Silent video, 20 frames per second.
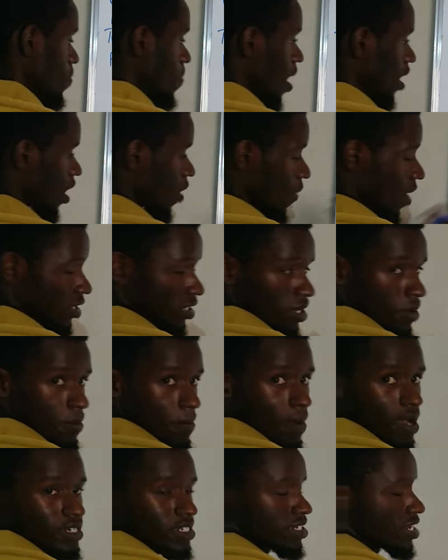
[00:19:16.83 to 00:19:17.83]
backward,
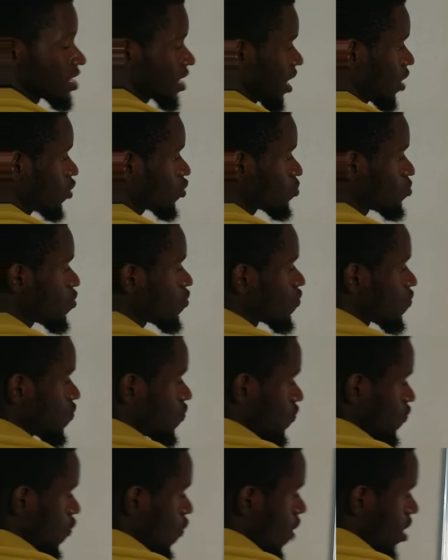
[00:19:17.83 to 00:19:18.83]
but they cannot move
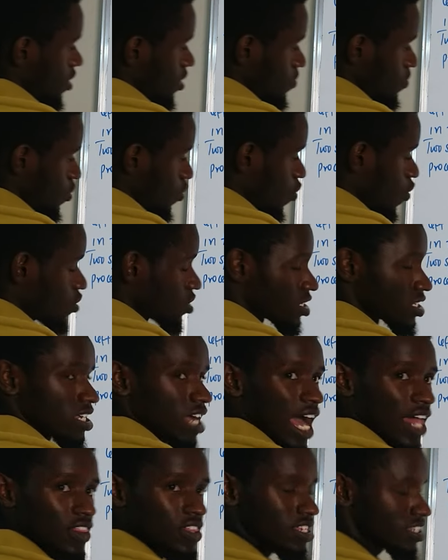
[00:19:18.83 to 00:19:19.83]
forward because
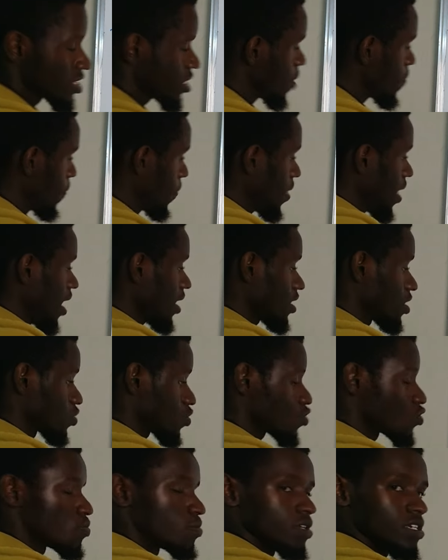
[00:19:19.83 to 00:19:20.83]
at this step here, it is
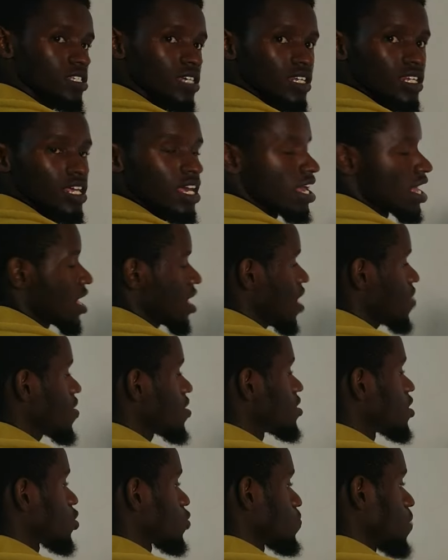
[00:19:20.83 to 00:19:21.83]
going to be eaten. Here
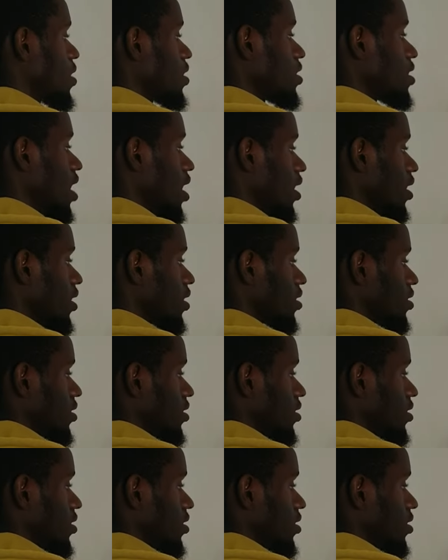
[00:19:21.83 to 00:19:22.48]
there is a spider.